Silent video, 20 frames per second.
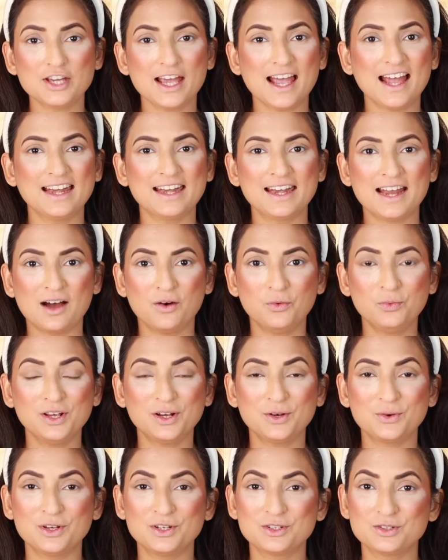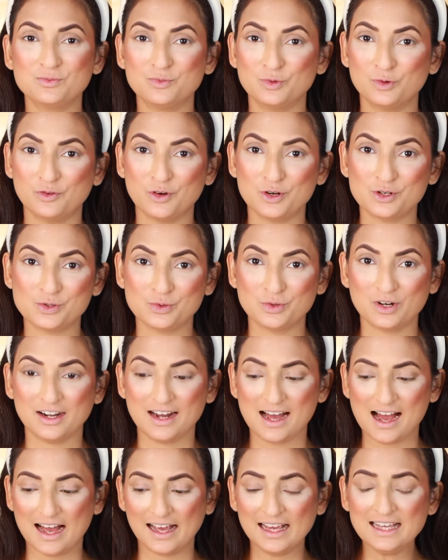And now we are going to move on to our
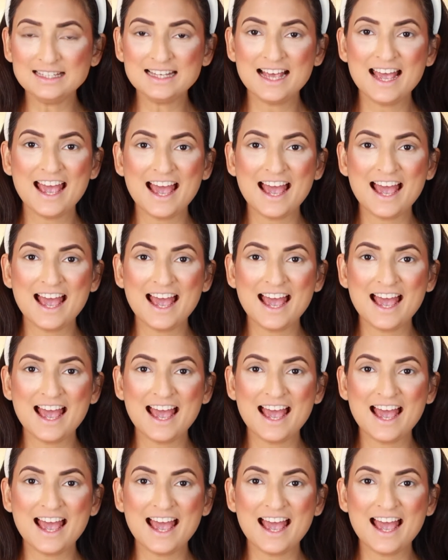eyes,